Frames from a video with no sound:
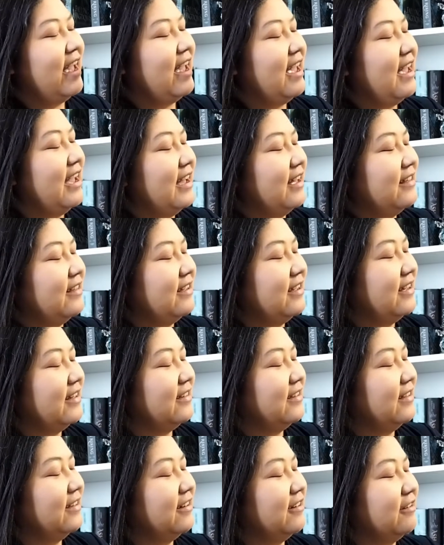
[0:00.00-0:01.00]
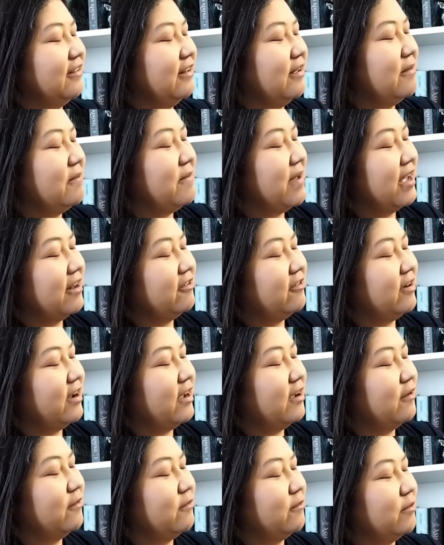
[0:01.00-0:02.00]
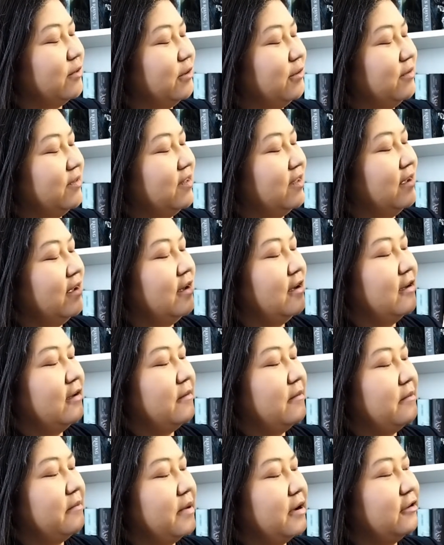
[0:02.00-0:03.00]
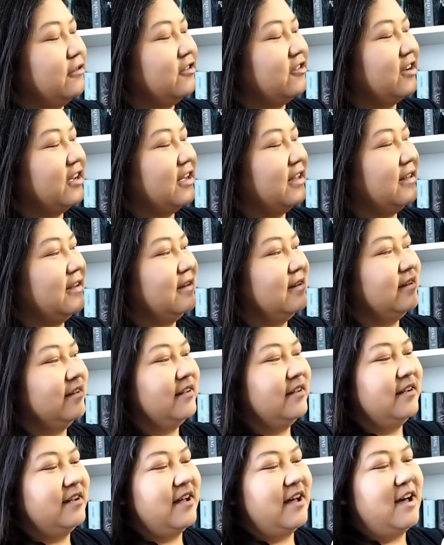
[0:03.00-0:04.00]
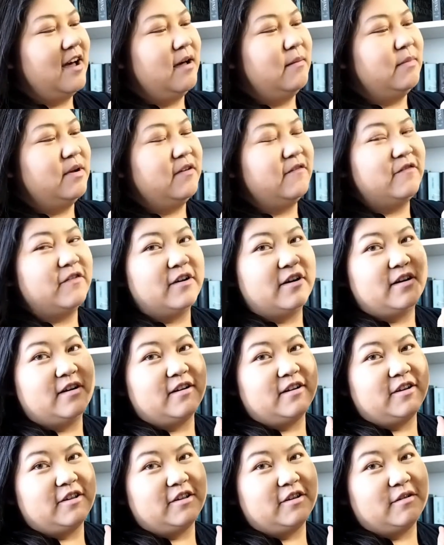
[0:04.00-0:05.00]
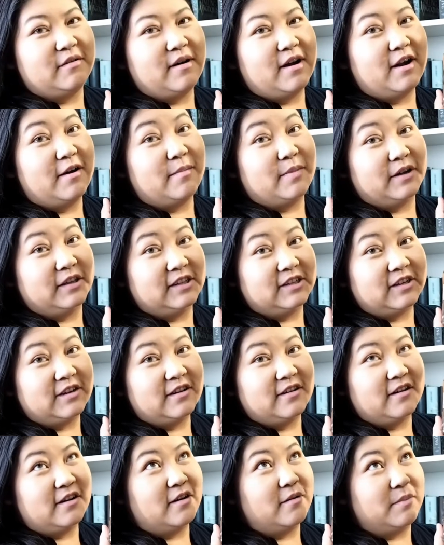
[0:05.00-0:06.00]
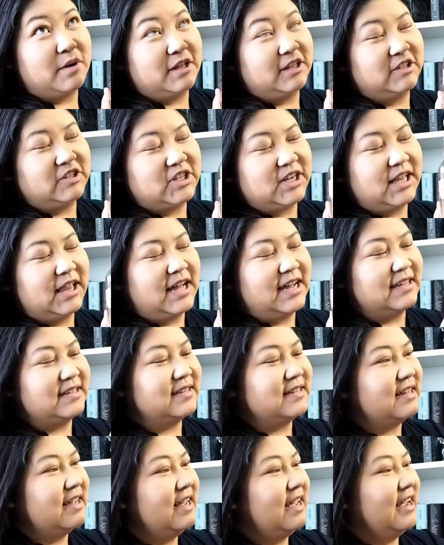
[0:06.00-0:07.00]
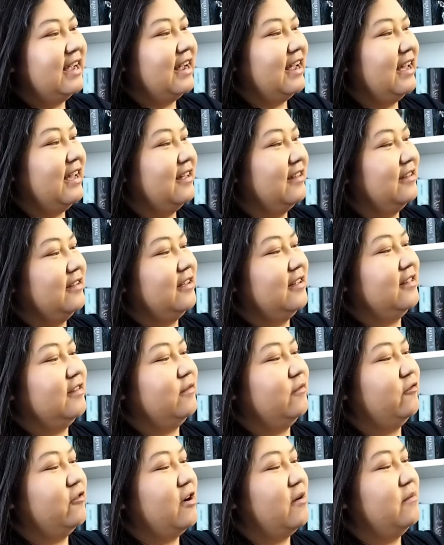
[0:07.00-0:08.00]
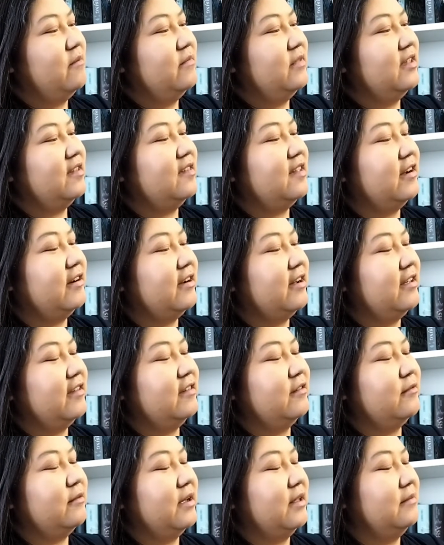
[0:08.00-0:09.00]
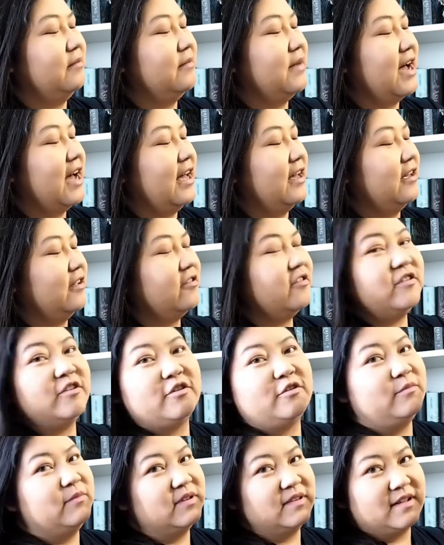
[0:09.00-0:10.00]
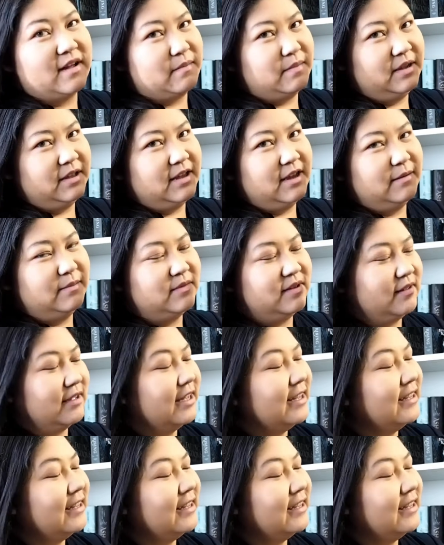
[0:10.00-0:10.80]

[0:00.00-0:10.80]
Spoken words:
and it's a little mandrake root potion for, you know, herbology class, and it's from the series written by She Who Must Not Be Named.